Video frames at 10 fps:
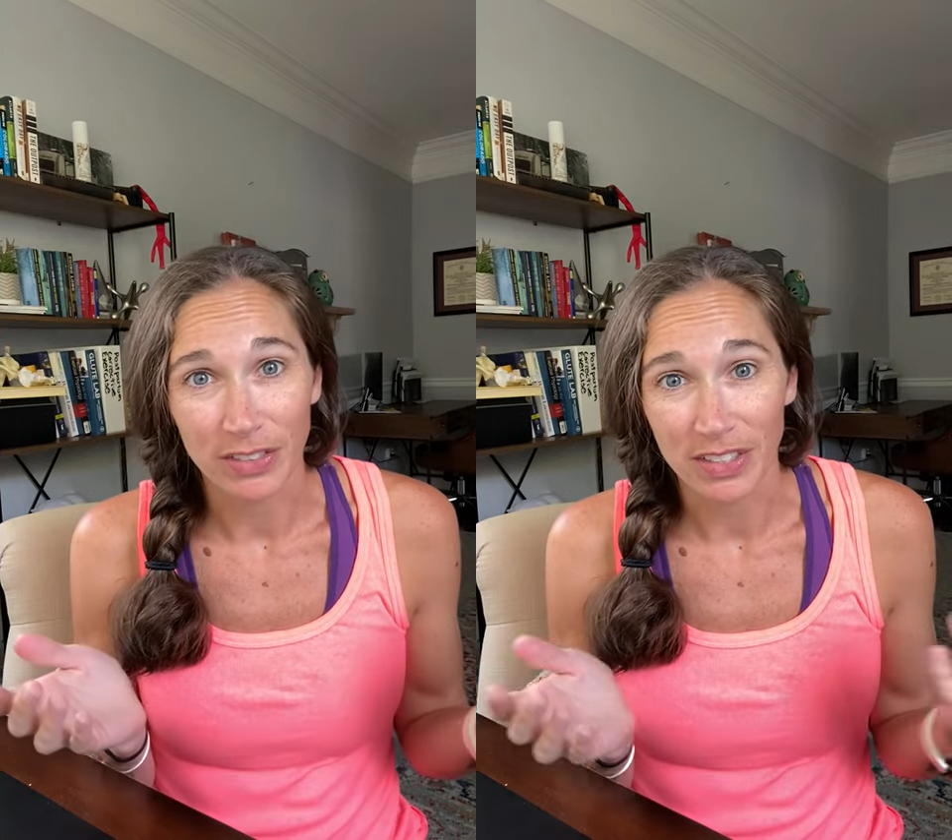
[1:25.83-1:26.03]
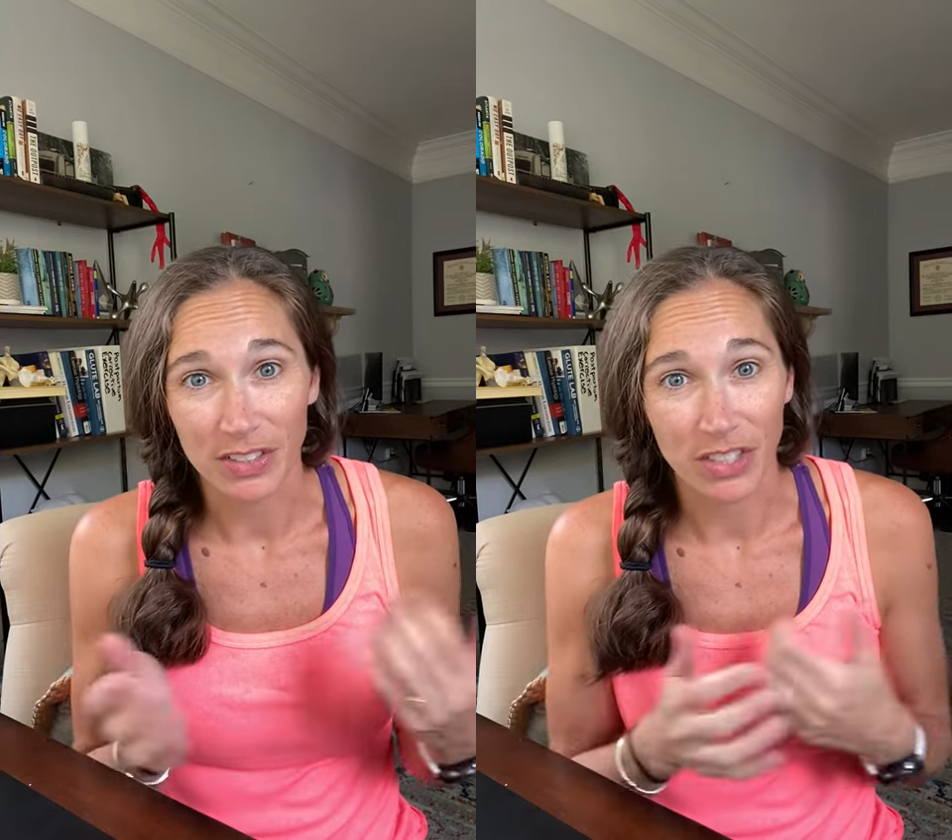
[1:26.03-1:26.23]

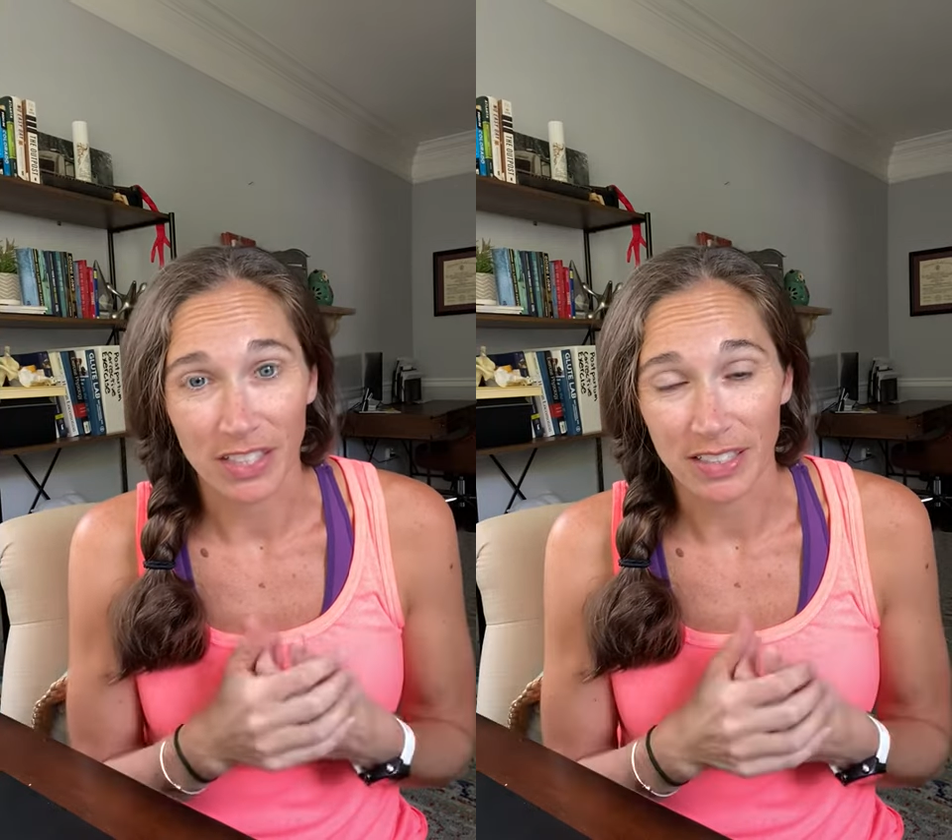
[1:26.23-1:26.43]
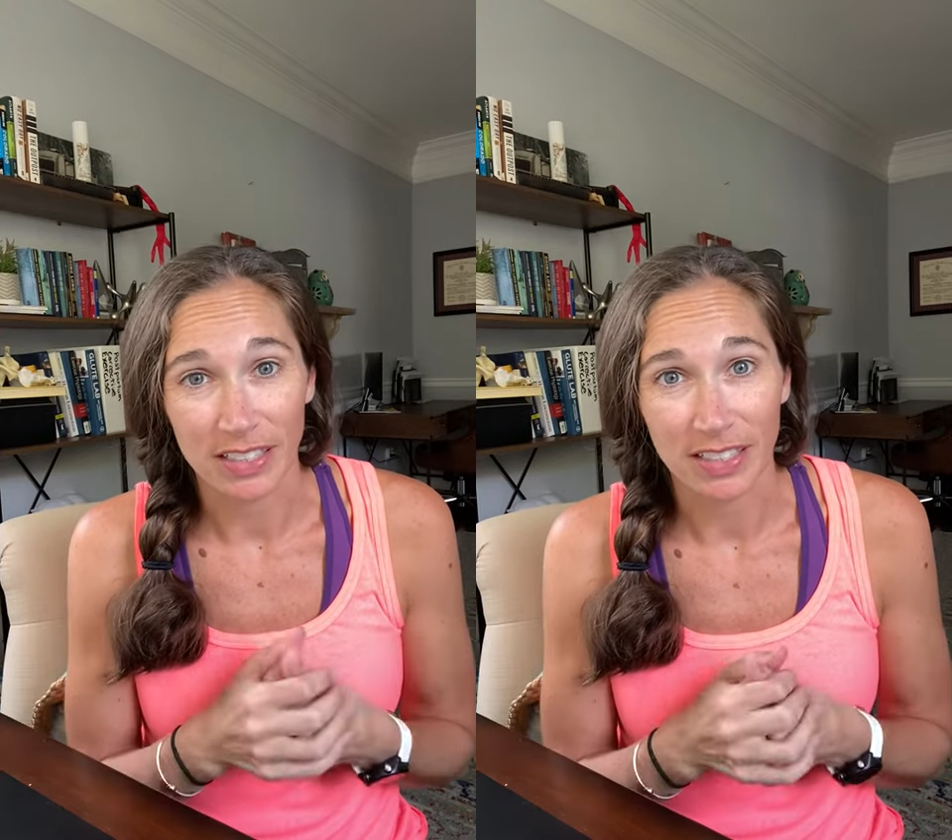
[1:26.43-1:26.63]
is
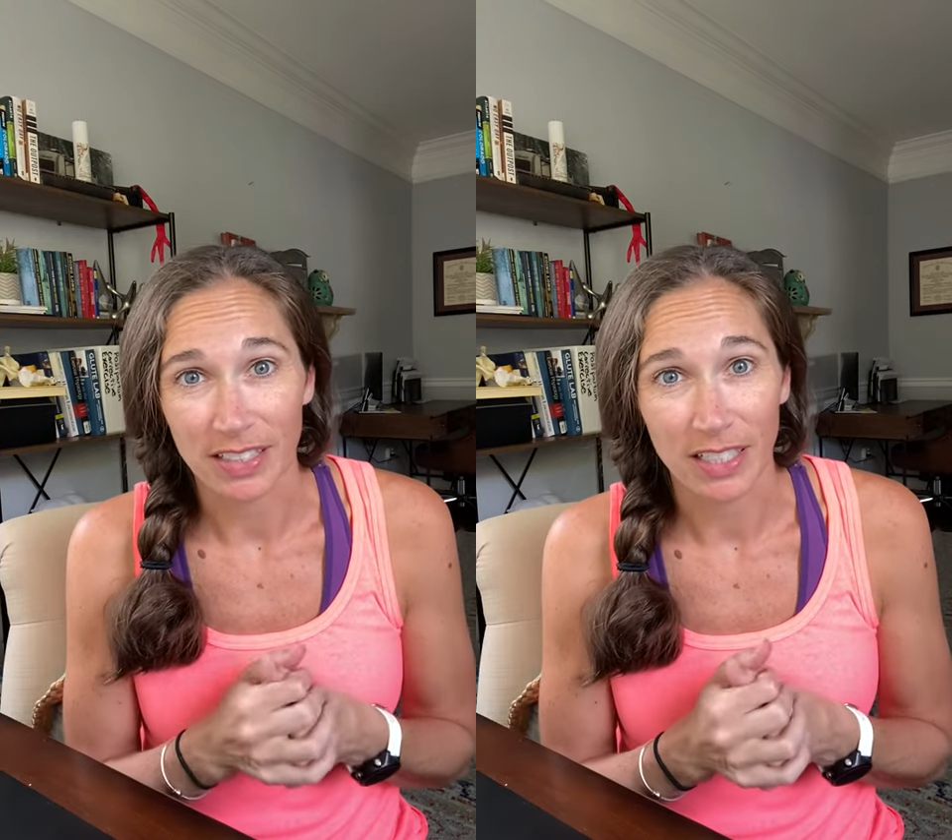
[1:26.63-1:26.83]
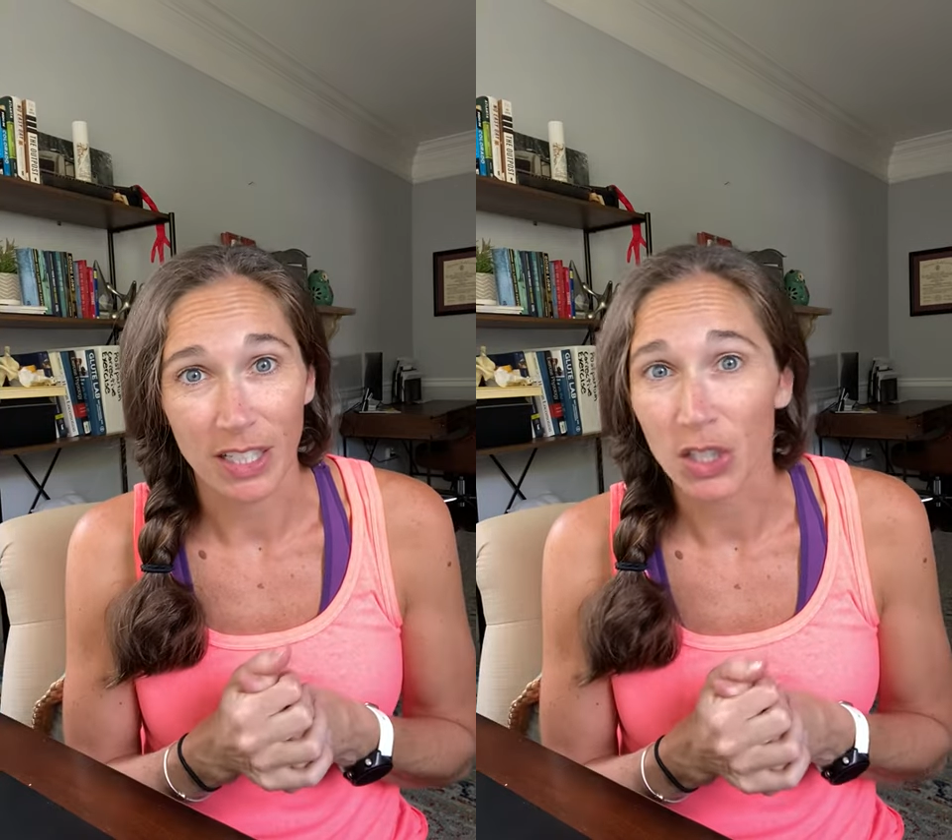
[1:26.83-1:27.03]
just
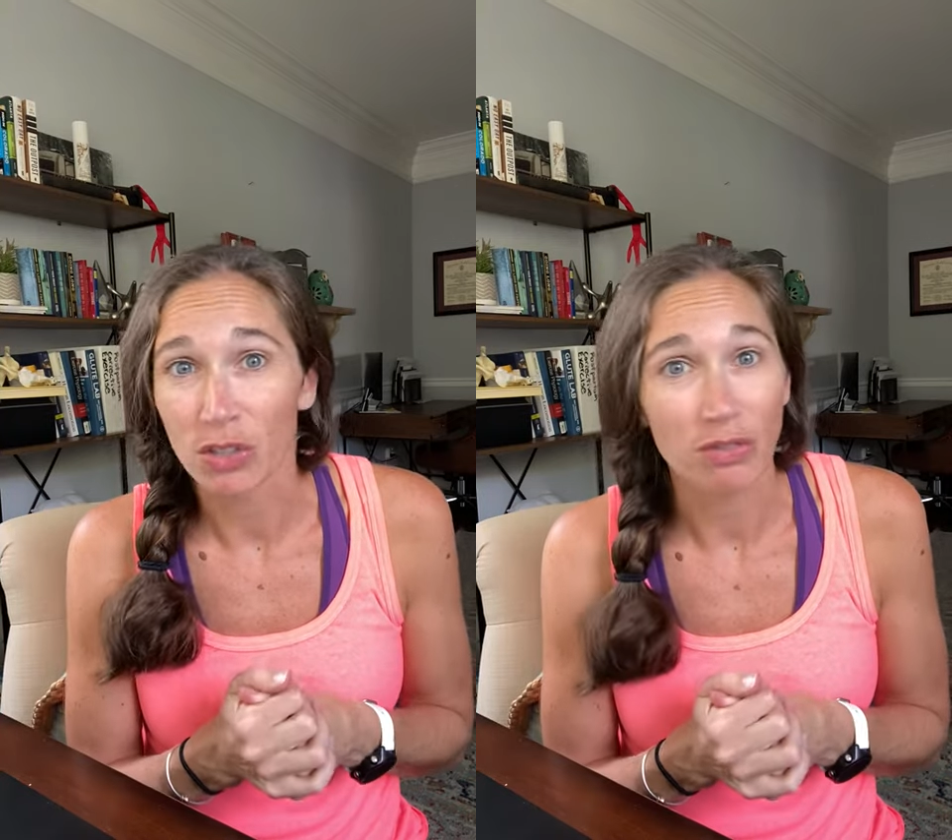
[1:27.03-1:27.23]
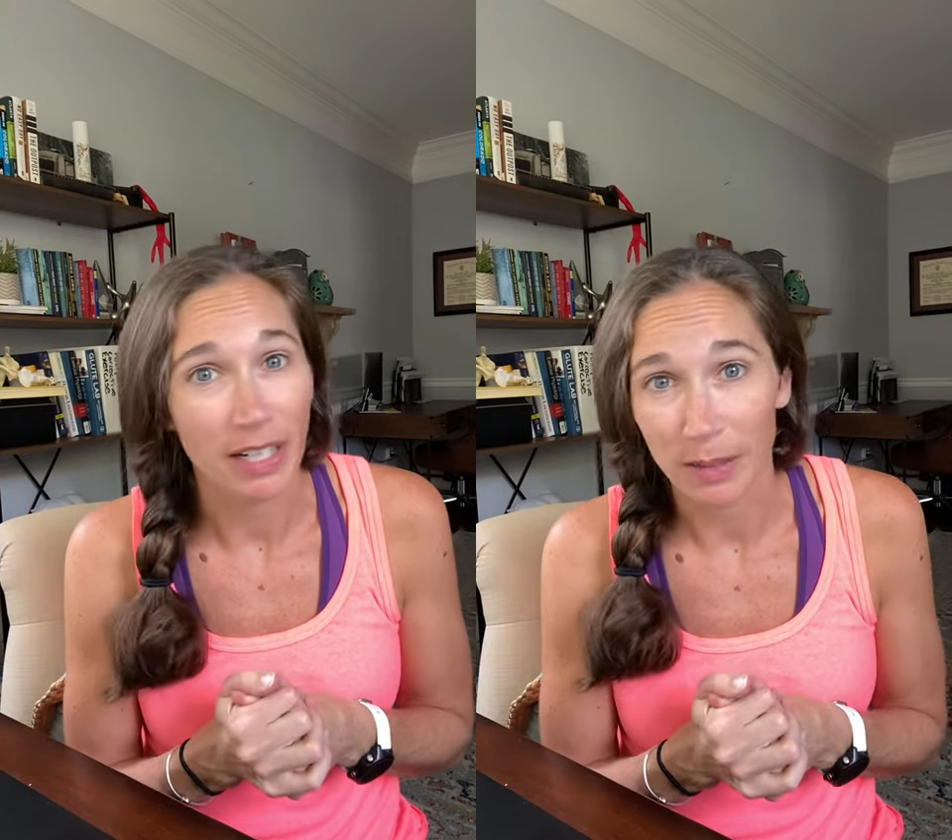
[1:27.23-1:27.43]

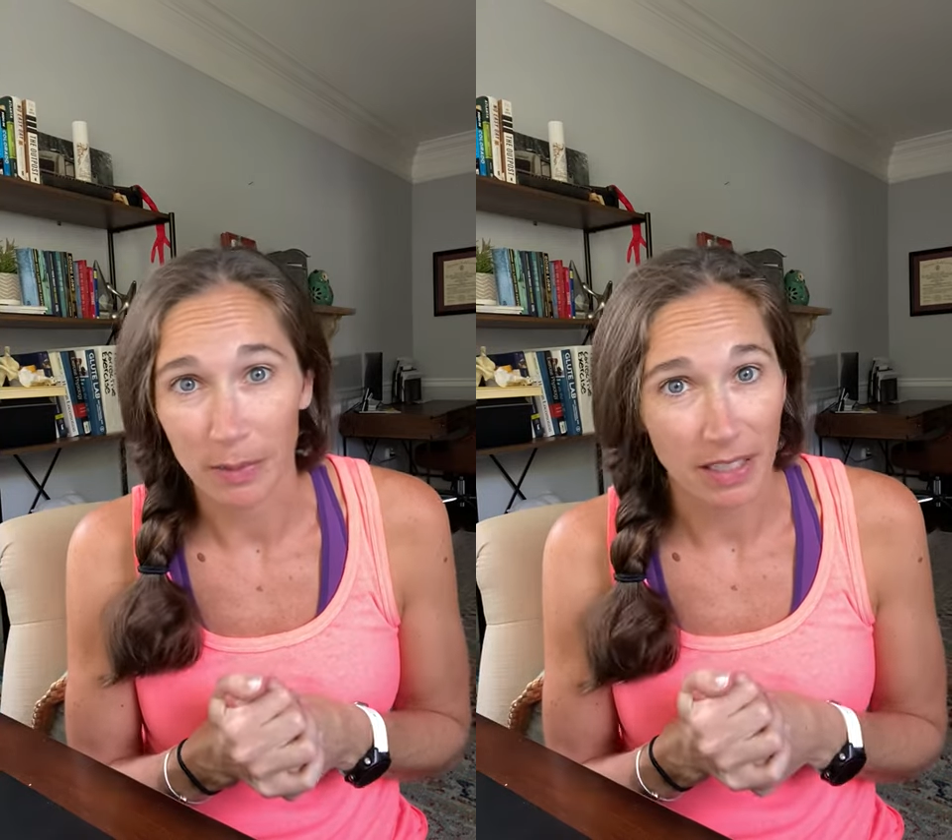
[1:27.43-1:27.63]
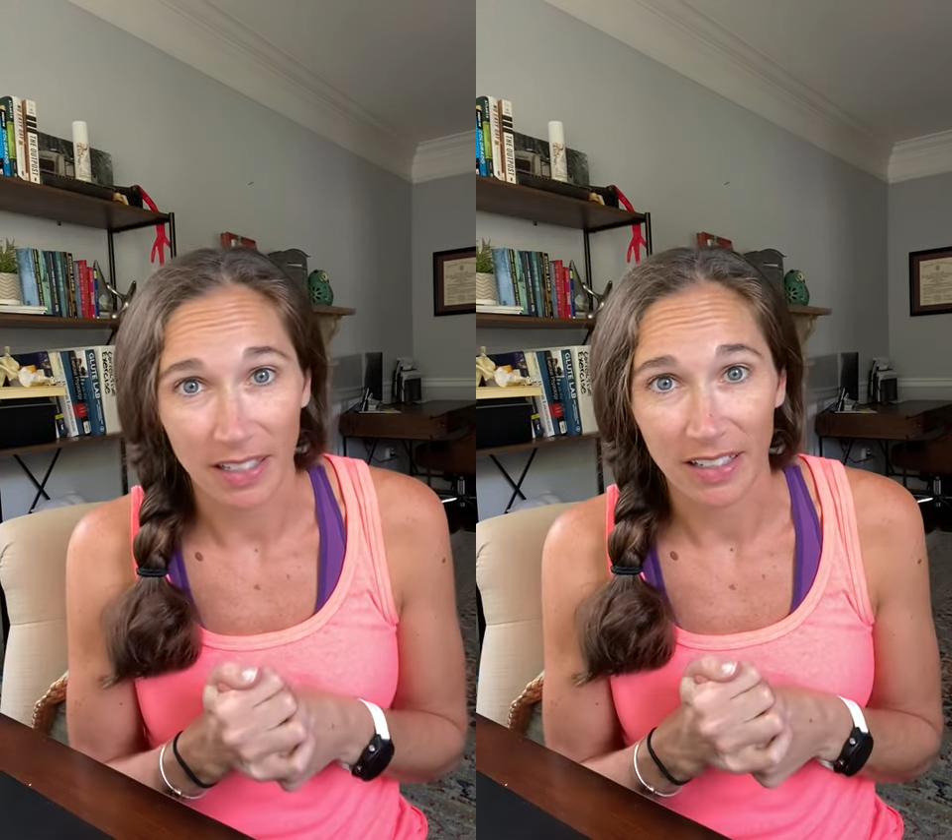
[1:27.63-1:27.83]

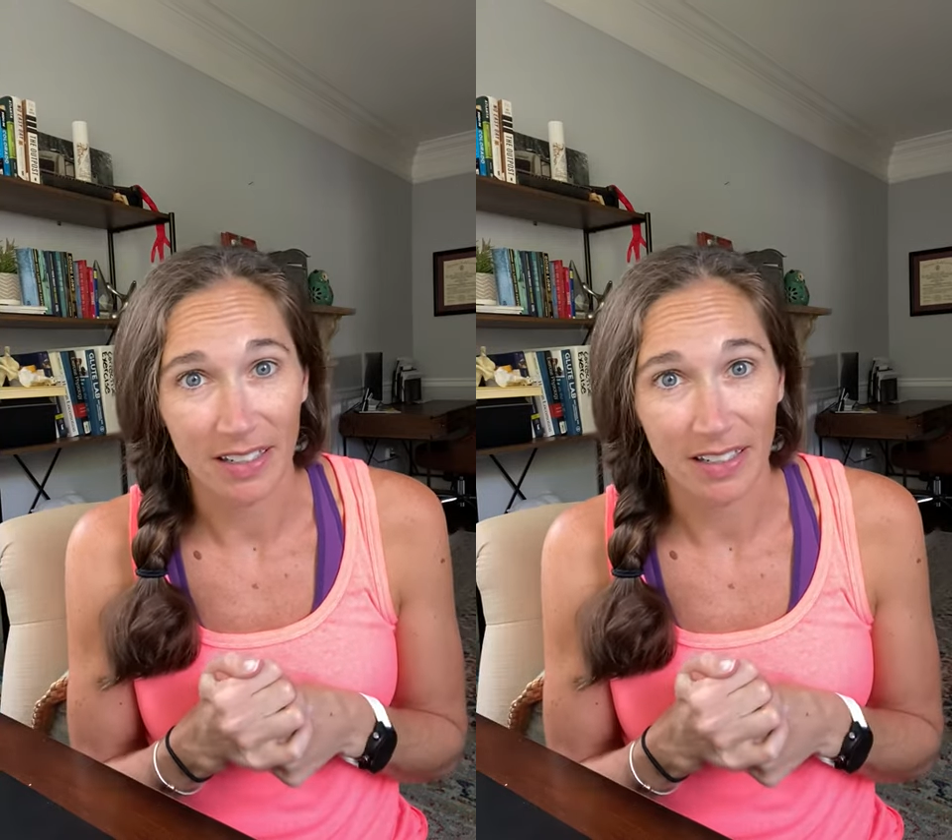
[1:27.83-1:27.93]
incredibly